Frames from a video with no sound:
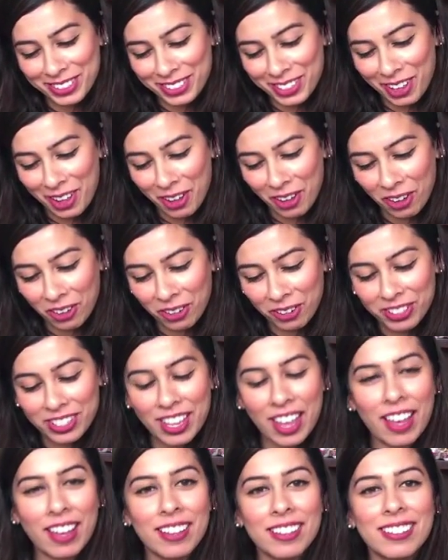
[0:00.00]
So
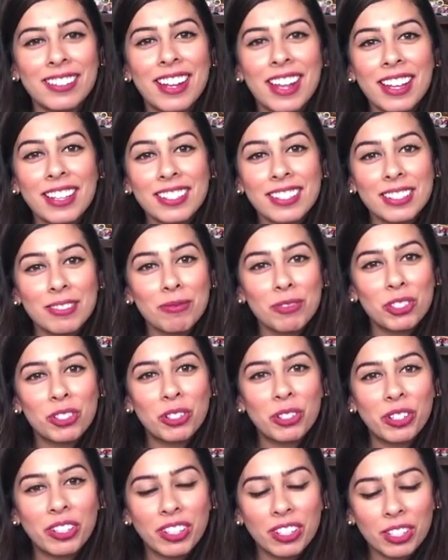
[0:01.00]
yeah, next I'm
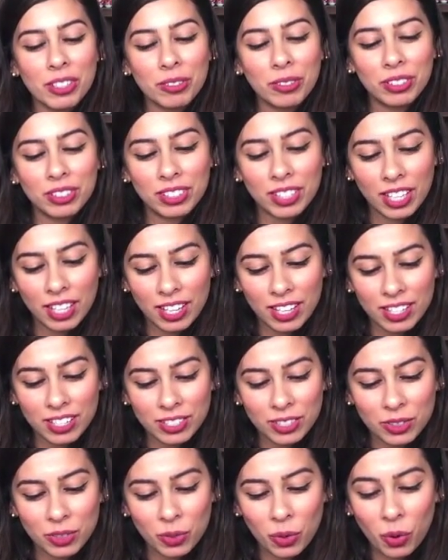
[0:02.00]
showing you La
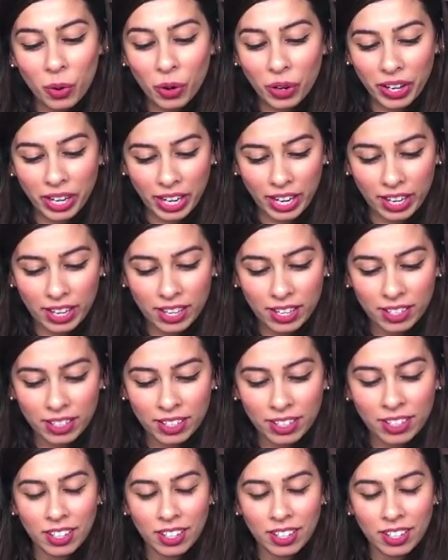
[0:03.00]
Adore.